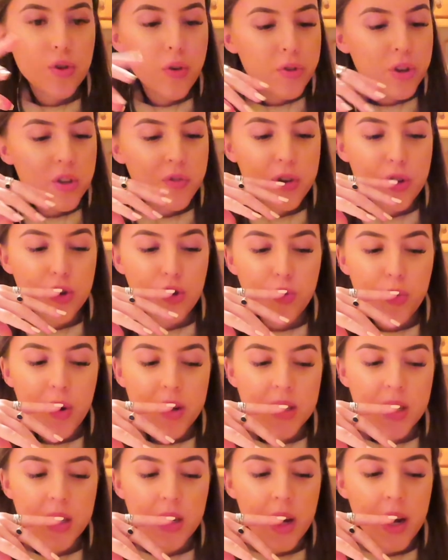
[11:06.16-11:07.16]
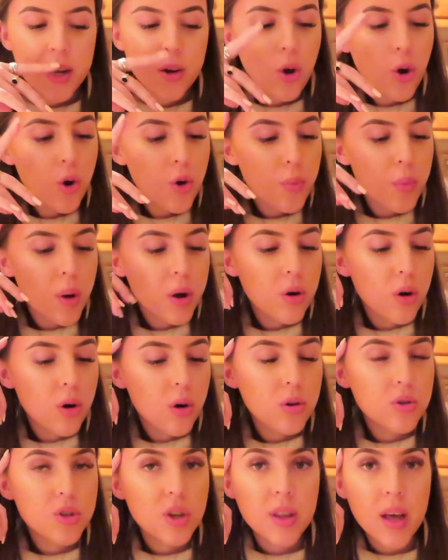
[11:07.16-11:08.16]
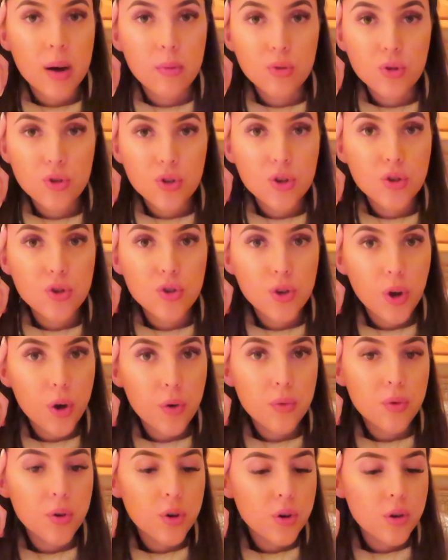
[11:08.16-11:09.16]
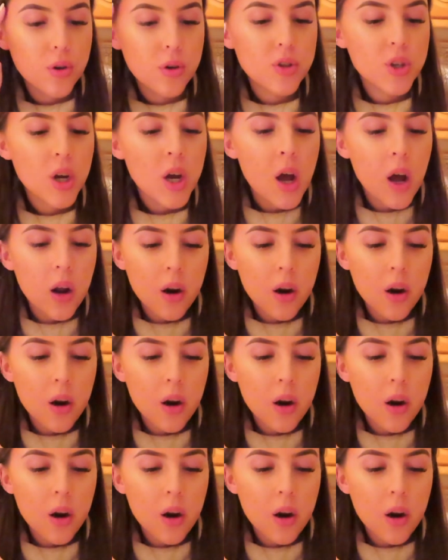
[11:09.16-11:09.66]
So I've just finished all my dinner, and oh my God, that was so good.